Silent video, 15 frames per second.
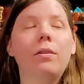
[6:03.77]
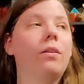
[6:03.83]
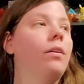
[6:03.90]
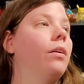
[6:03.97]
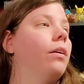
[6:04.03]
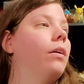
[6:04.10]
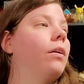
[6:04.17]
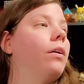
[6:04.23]

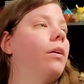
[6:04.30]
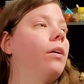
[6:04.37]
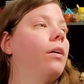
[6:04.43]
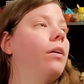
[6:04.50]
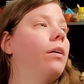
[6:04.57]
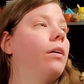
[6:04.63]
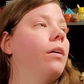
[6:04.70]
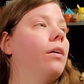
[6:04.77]

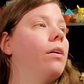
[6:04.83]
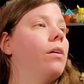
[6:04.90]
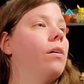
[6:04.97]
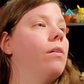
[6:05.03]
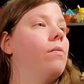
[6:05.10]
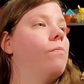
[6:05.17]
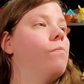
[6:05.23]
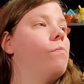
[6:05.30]

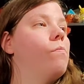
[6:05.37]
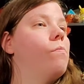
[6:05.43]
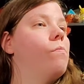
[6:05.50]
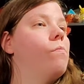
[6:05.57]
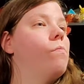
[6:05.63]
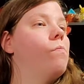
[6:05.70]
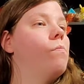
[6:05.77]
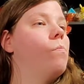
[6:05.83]

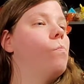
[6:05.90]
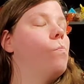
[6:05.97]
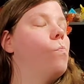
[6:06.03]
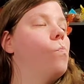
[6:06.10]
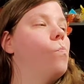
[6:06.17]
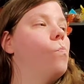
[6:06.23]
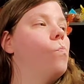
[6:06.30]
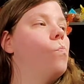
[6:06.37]

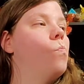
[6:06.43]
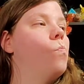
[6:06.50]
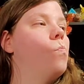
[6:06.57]
(no one is talking)